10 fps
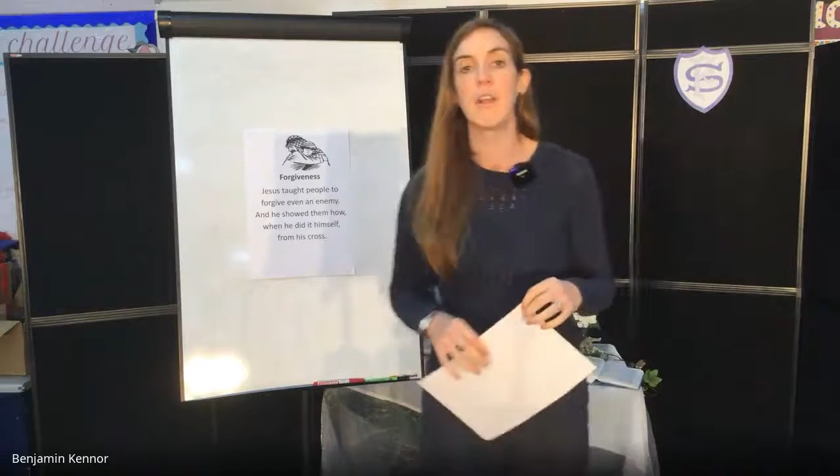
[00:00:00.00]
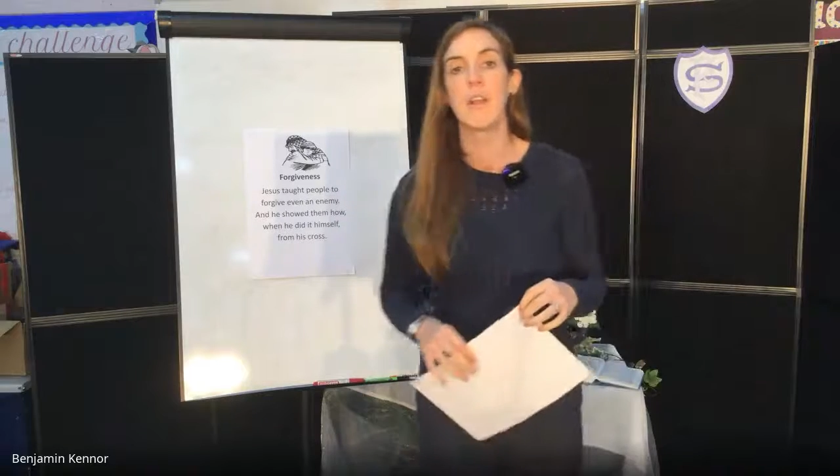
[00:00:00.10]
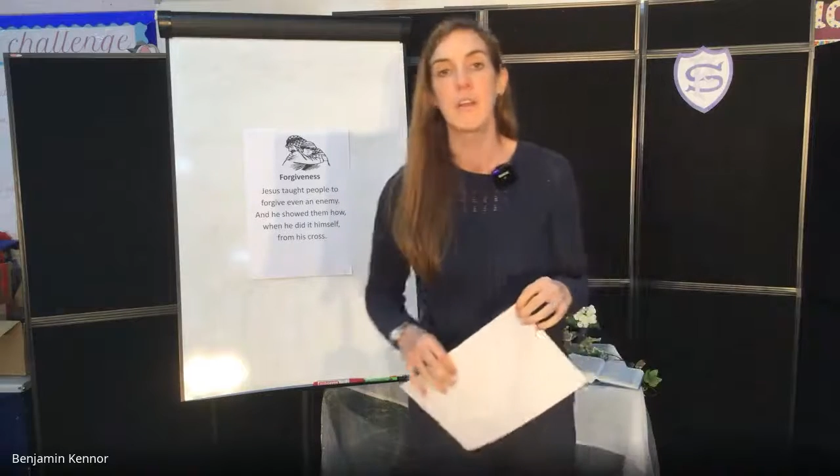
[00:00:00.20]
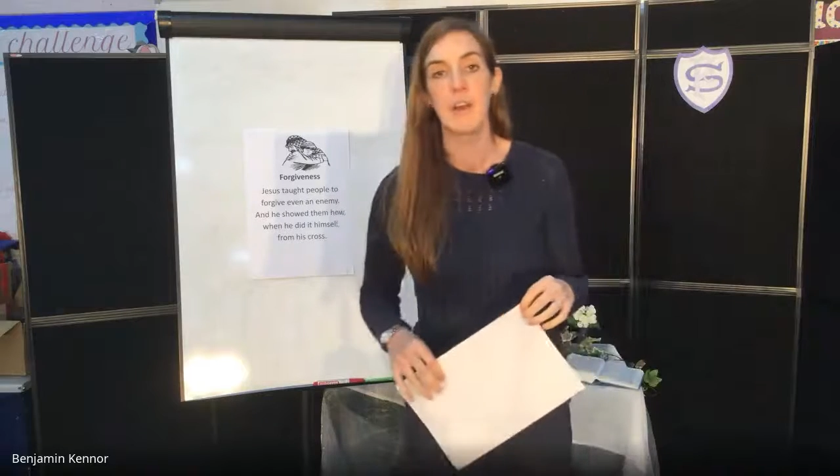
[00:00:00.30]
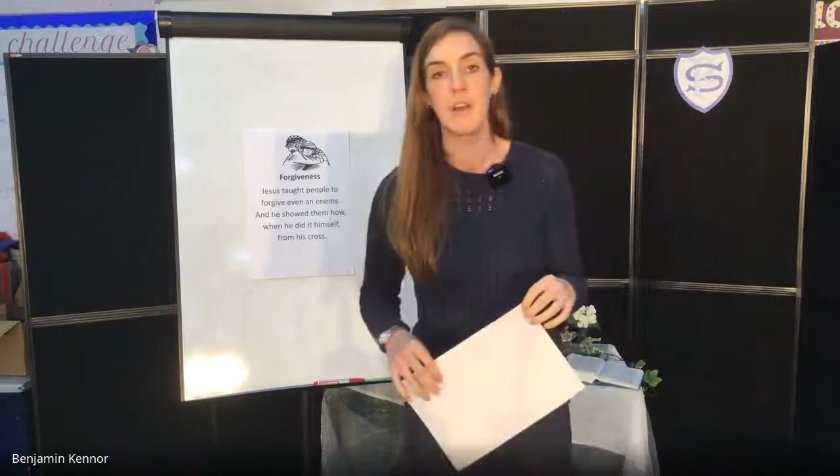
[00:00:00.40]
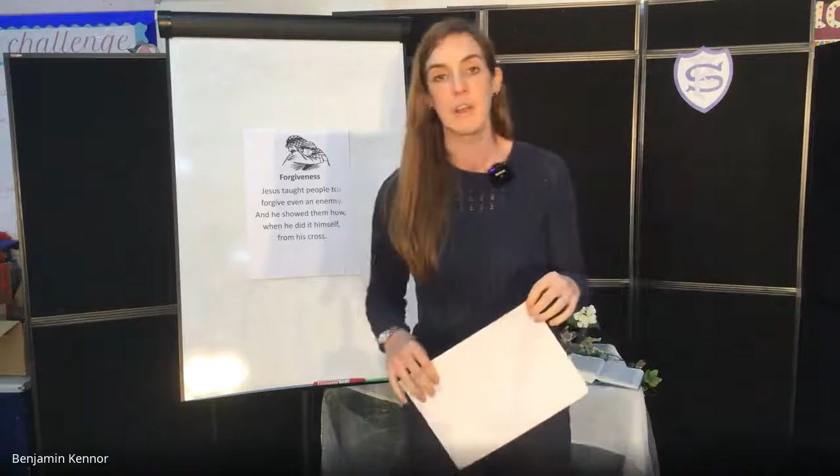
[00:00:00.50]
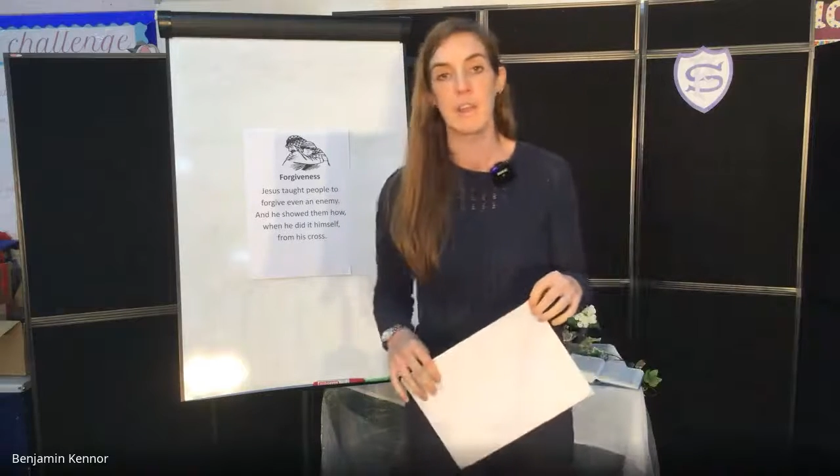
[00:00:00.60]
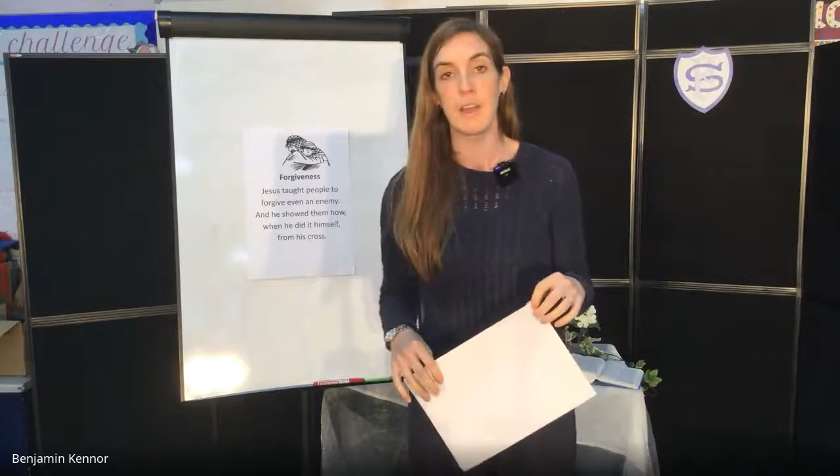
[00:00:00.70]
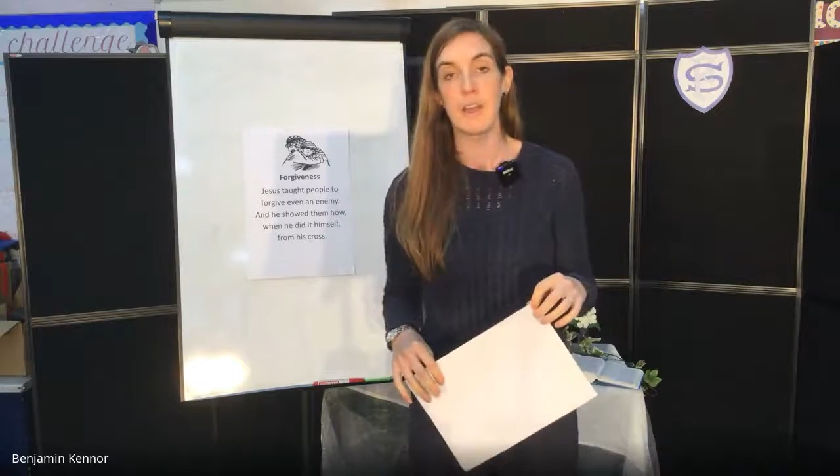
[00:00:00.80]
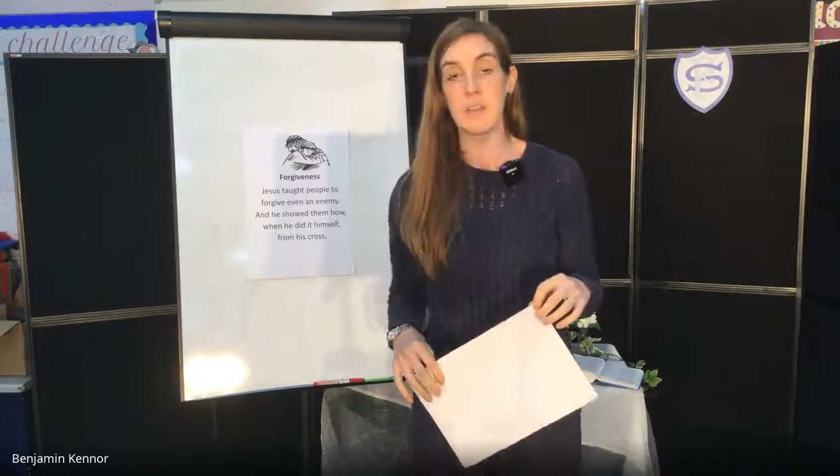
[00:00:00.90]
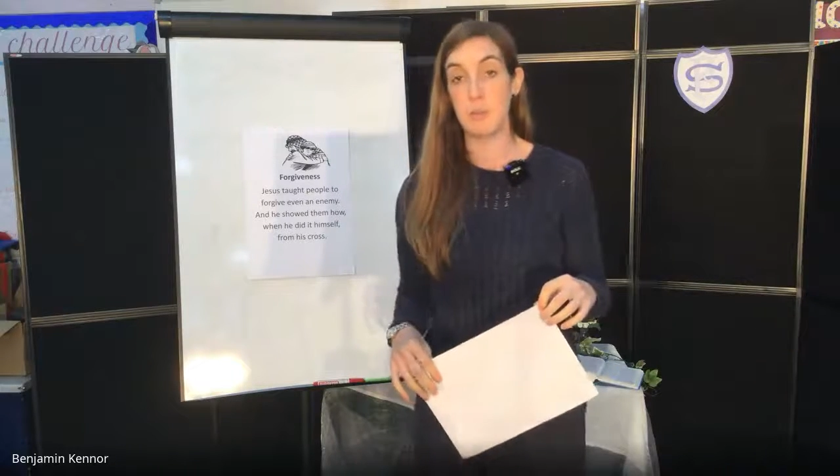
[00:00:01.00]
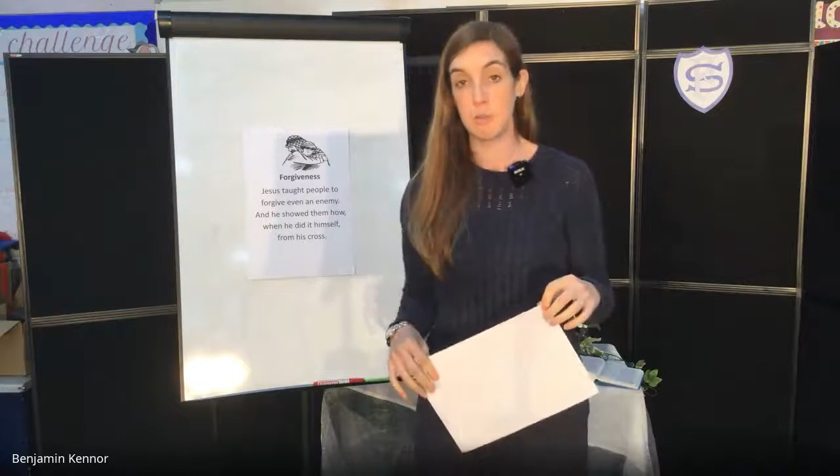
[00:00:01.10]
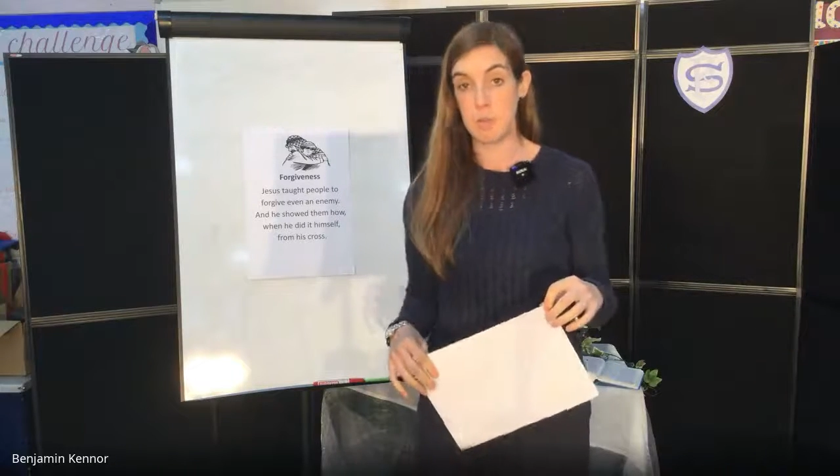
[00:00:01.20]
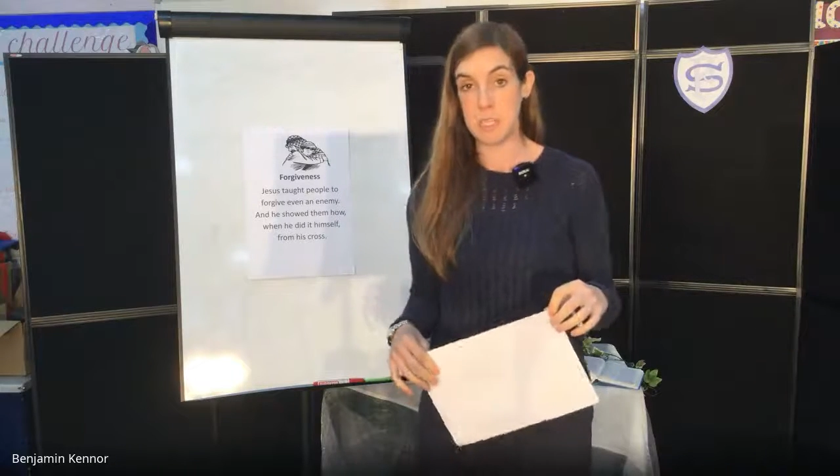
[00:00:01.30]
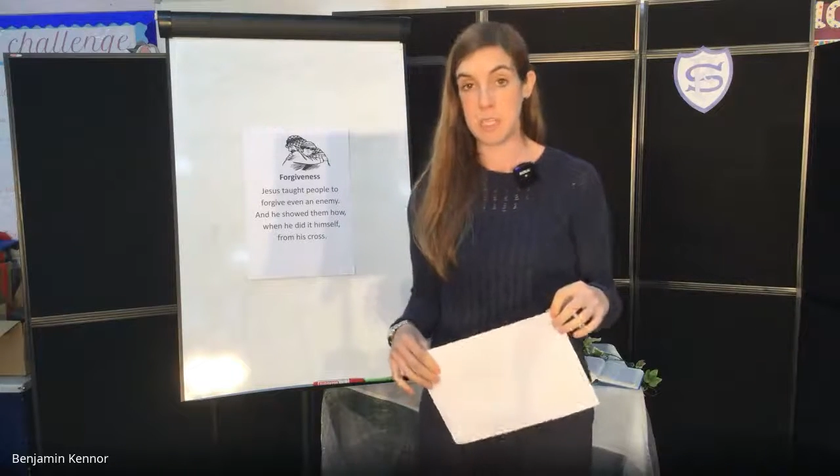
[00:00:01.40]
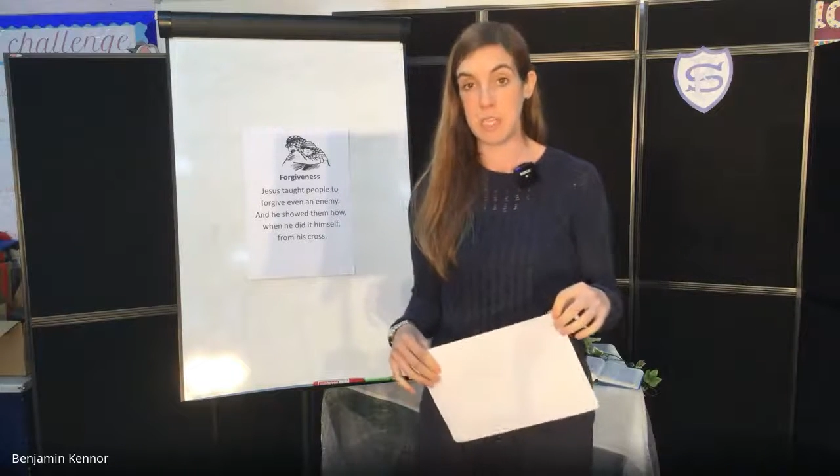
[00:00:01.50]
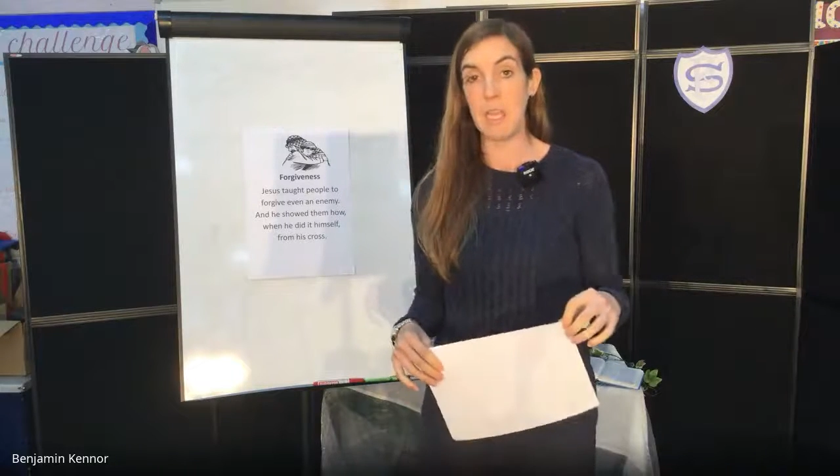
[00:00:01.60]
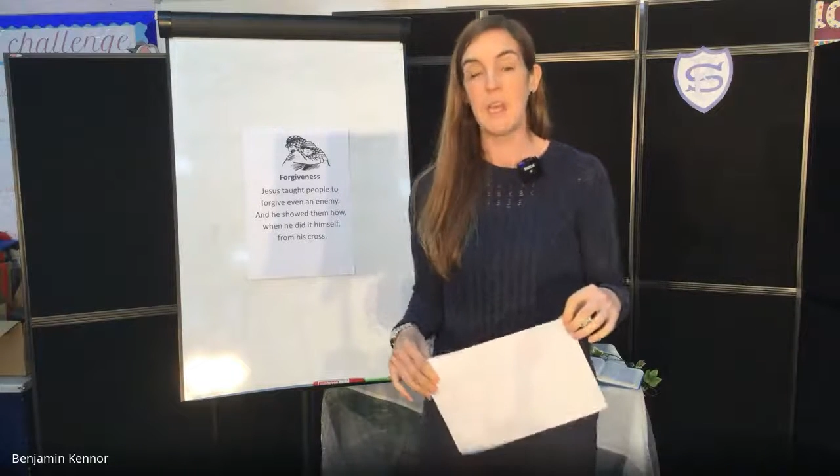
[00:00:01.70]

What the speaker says: last night already.